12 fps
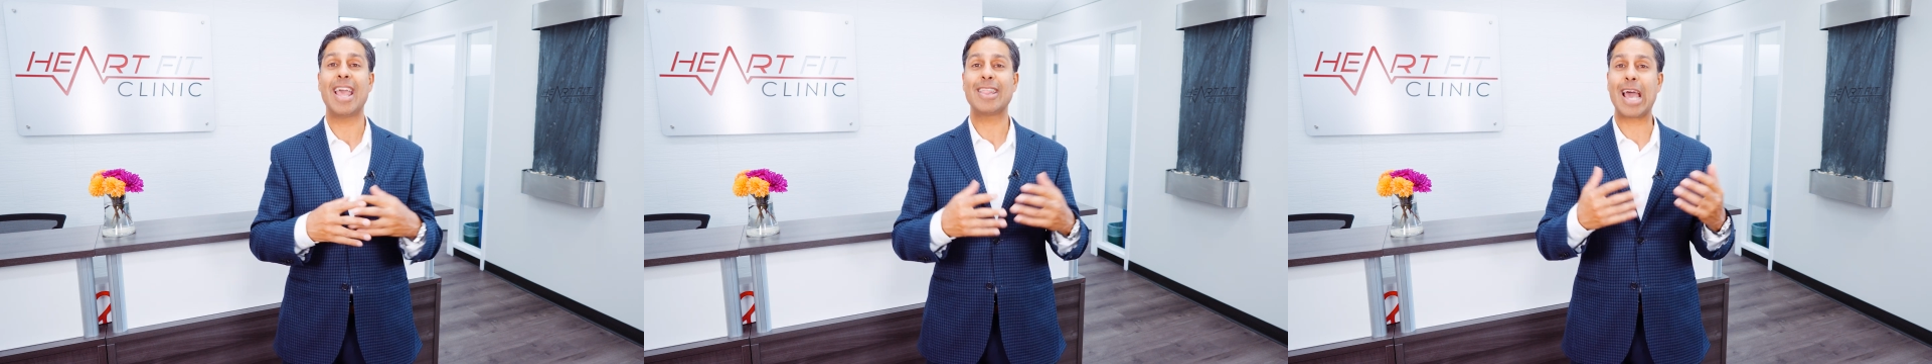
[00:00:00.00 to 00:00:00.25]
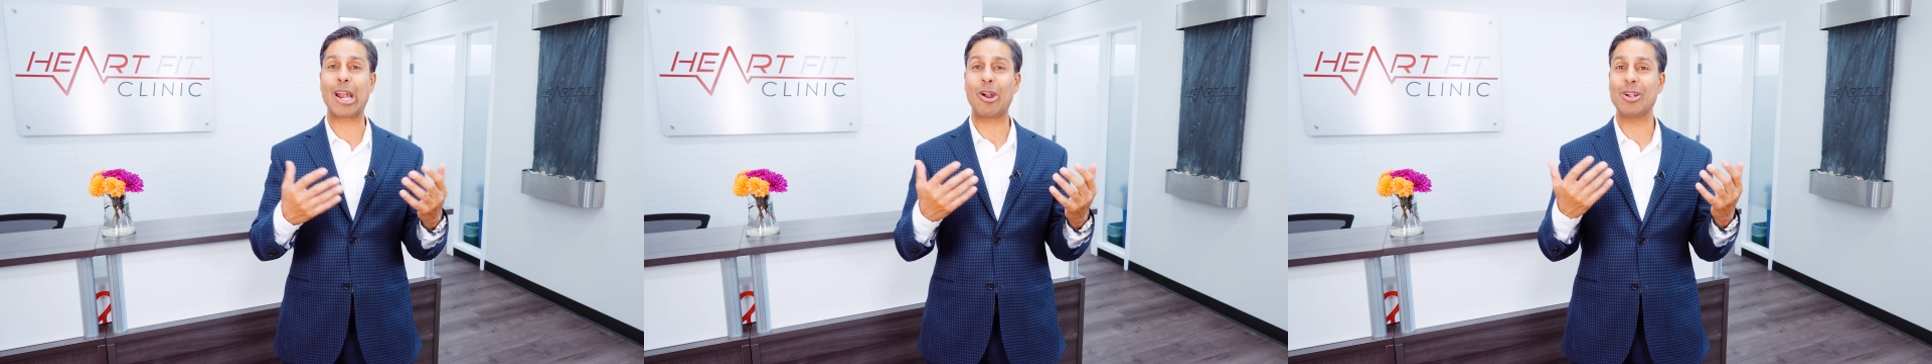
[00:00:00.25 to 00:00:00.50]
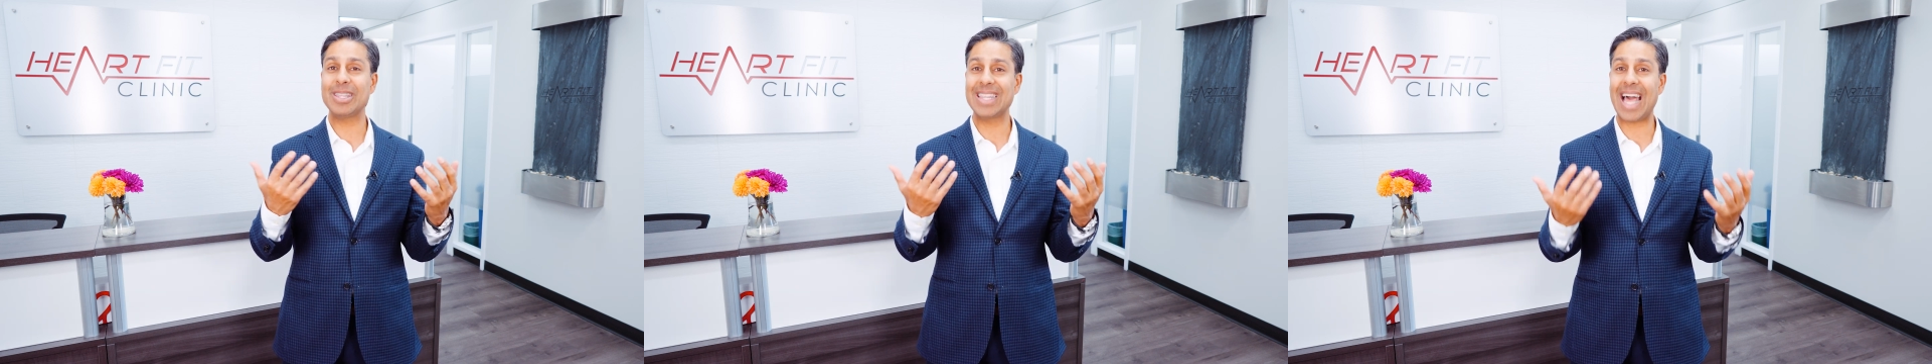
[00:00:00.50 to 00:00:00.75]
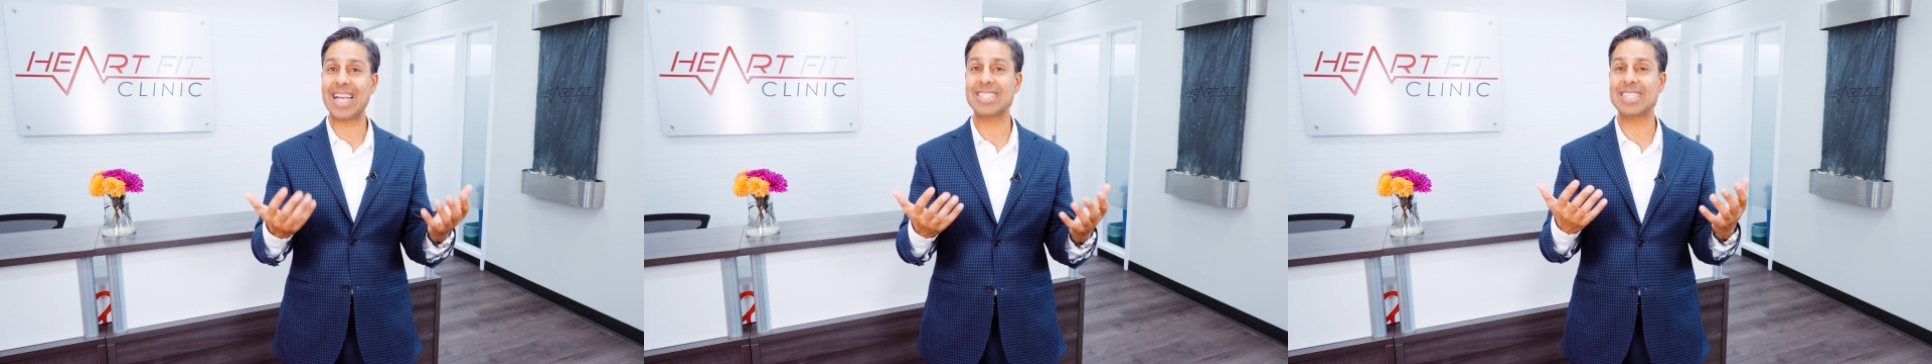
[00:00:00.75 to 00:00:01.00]
that are
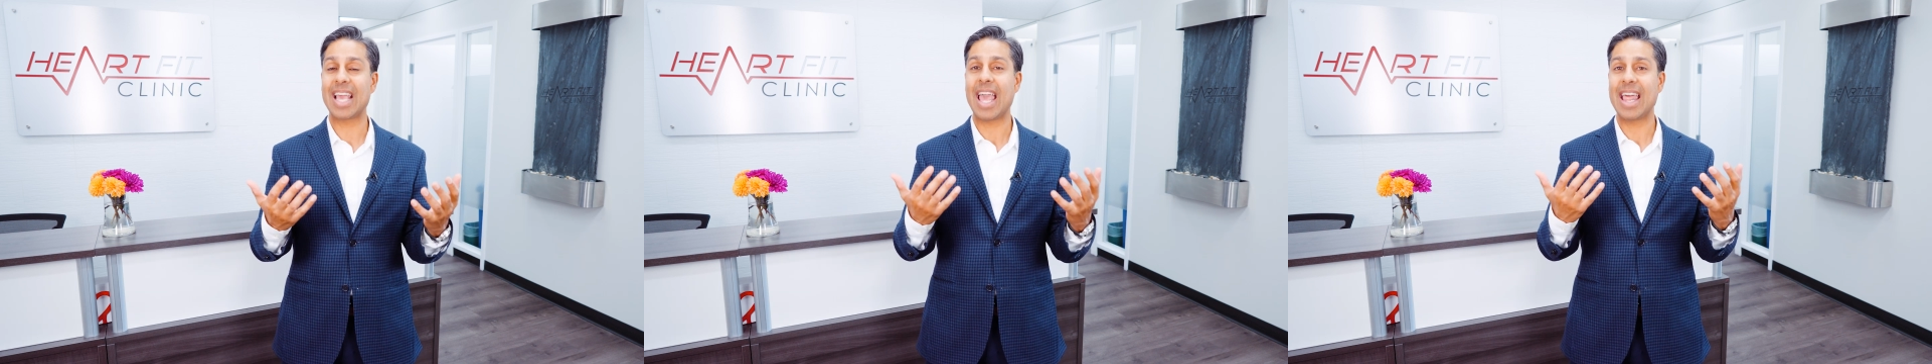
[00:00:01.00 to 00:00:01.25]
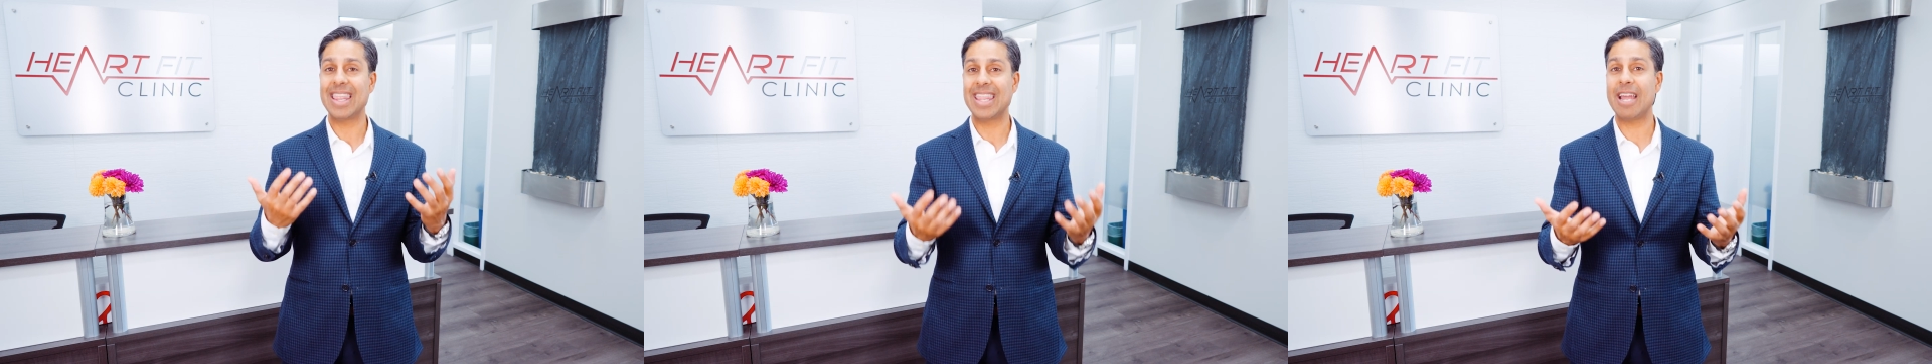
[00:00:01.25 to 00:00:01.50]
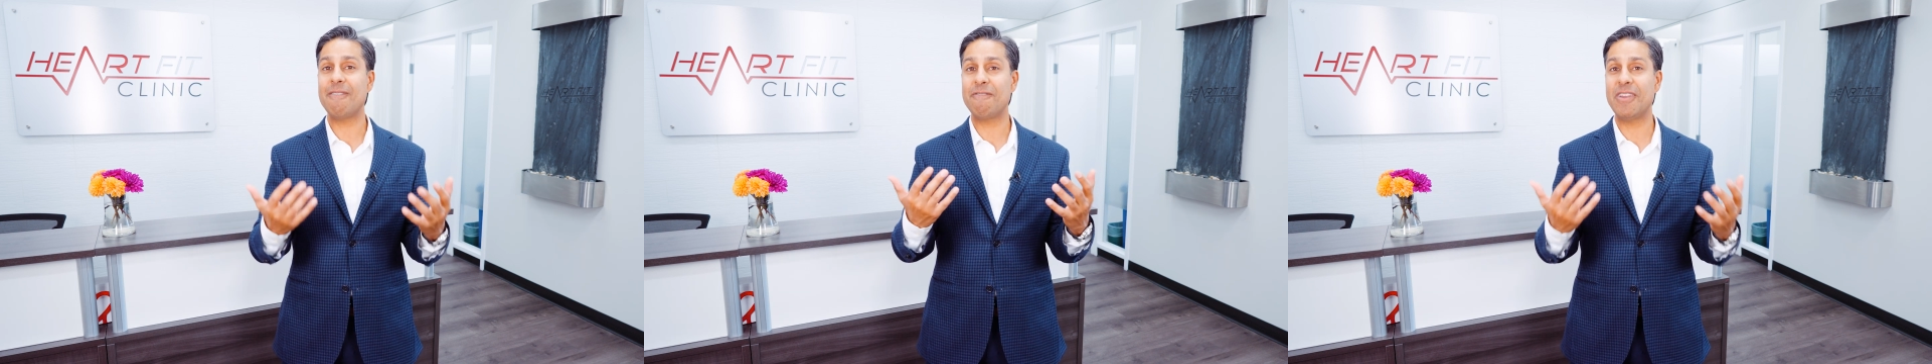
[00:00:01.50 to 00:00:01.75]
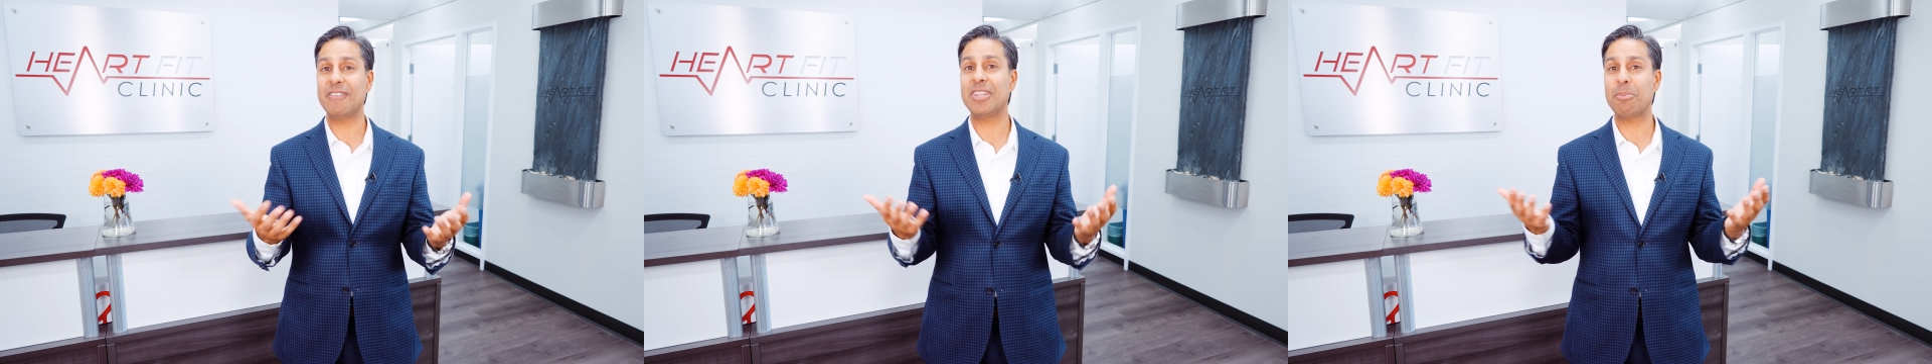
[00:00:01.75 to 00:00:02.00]
less than
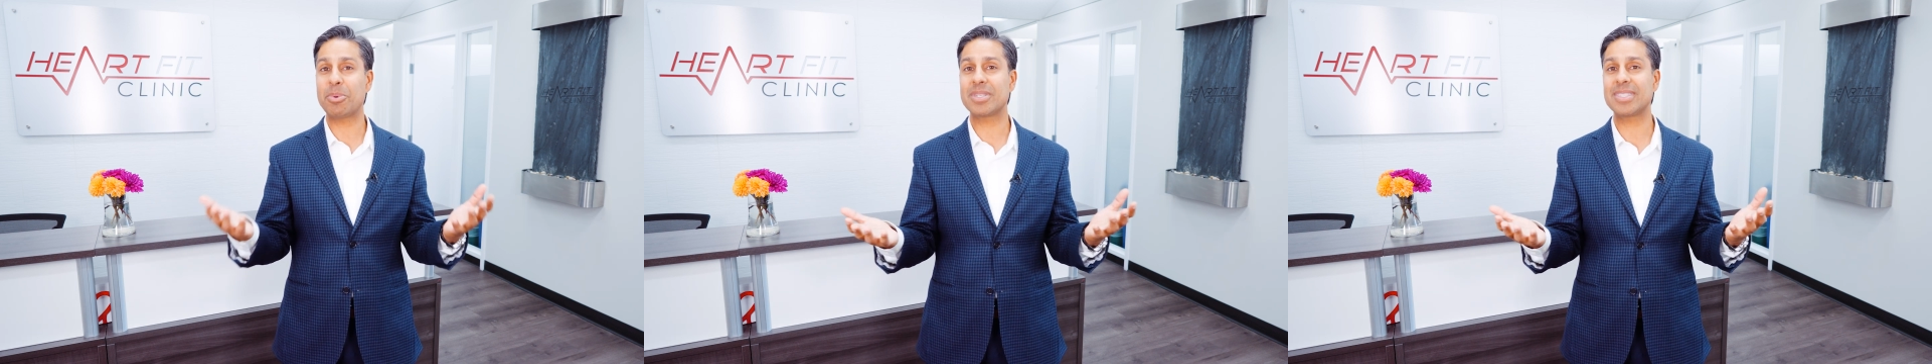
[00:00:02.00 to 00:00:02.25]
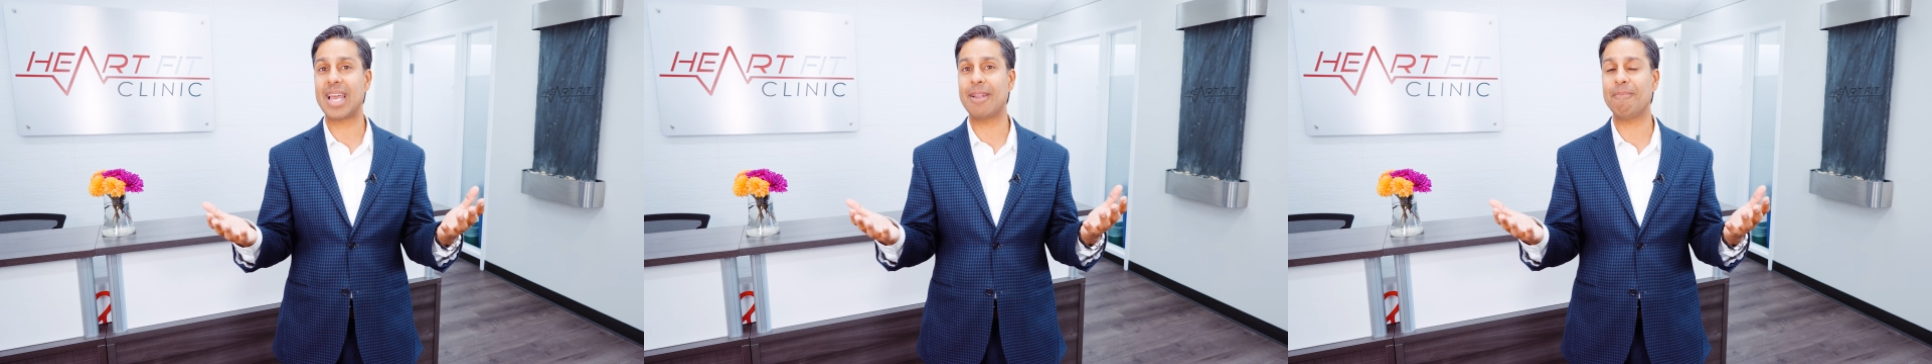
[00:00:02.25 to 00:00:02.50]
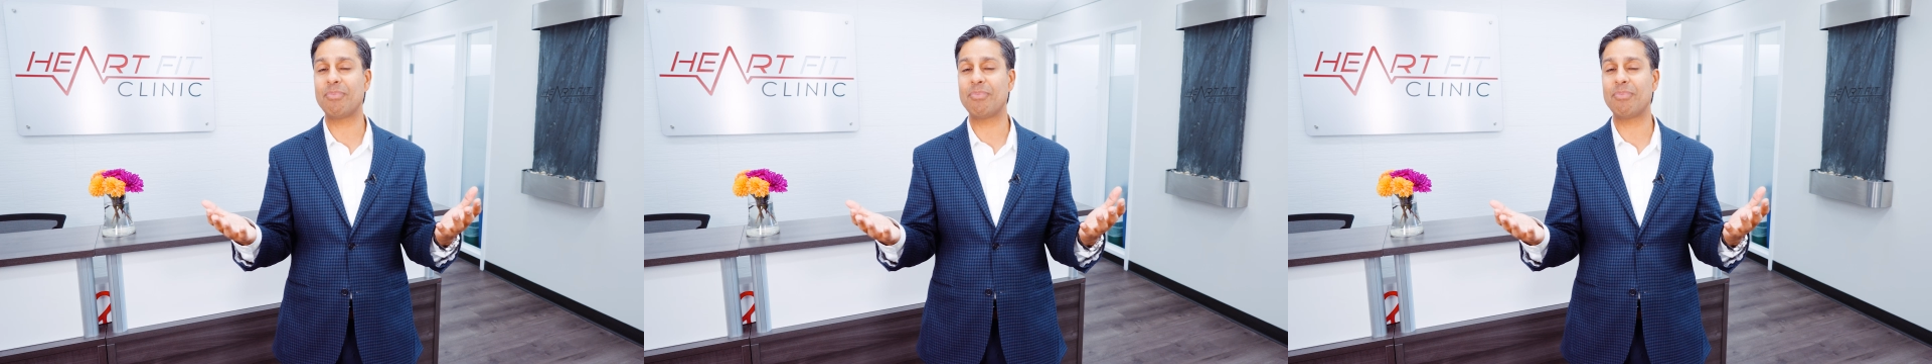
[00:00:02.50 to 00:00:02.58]
50%.